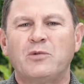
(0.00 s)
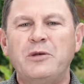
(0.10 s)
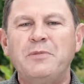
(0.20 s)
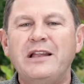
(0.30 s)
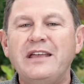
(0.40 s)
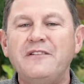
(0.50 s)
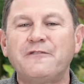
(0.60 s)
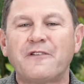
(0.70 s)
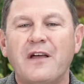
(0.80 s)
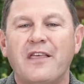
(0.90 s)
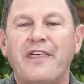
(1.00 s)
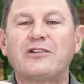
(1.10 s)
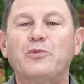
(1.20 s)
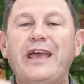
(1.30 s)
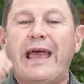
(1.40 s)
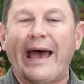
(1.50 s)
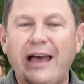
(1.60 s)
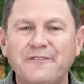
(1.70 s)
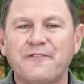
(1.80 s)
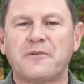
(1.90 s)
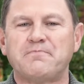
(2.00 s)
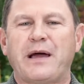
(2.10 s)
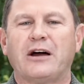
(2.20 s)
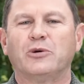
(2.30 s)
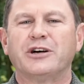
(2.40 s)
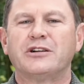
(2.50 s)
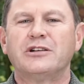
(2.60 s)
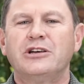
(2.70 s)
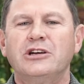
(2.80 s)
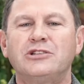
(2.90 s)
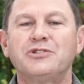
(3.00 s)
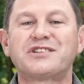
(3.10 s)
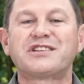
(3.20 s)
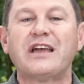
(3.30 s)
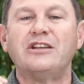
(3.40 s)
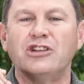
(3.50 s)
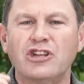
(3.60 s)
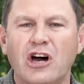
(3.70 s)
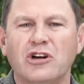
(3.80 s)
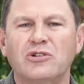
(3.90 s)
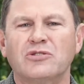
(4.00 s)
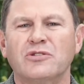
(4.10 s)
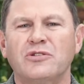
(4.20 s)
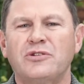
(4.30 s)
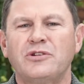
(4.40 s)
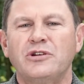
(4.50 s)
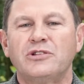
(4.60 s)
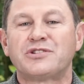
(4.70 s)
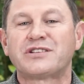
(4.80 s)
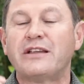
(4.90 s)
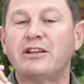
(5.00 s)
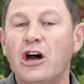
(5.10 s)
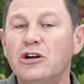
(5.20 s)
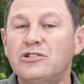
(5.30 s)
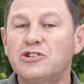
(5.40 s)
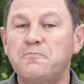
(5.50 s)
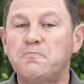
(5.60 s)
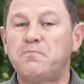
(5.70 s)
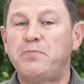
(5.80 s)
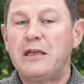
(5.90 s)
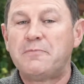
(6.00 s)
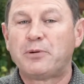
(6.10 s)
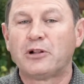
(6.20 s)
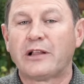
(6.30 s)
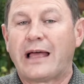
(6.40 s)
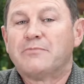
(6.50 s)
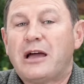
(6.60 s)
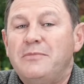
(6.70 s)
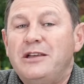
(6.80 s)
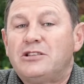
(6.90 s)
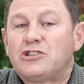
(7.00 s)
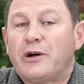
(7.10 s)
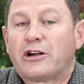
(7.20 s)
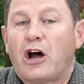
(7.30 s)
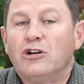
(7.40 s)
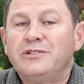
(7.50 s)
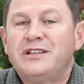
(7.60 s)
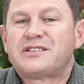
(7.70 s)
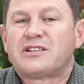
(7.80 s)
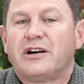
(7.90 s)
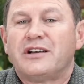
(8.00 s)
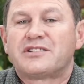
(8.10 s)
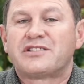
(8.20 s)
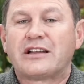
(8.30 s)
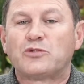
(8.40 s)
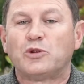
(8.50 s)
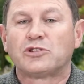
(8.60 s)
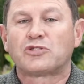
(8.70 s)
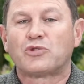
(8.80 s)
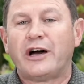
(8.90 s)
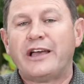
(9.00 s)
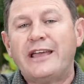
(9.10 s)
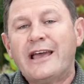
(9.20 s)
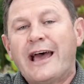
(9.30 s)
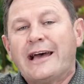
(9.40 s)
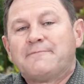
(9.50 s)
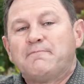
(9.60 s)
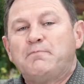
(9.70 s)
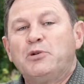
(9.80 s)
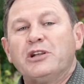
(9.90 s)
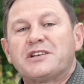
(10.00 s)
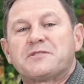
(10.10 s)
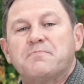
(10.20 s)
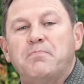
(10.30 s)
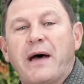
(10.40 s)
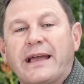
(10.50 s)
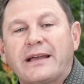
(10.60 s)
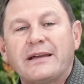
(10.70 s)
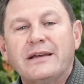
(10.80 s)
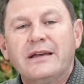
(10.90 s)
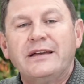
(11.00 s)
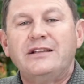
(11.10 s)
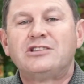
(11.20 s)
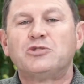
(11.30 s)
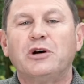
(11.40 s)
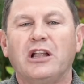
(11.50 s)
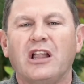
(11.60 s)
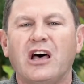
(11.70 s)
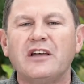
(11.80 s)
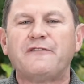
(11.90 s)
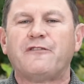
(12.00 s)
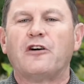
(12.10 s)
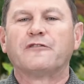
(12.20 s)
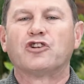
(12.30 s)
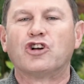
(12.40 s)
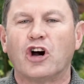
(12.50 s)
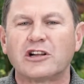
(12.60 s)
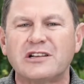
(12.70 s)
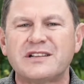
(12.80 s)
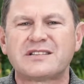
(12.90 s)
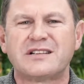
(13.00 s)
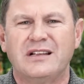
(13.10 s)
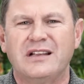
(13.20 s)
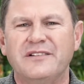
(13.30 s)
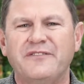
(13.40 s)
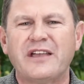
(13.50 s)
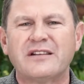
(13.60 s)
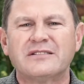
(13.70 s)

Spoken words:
We believe that we have the power to say no to people and maybe to our own desires that will try and pull us back into a life of godless living.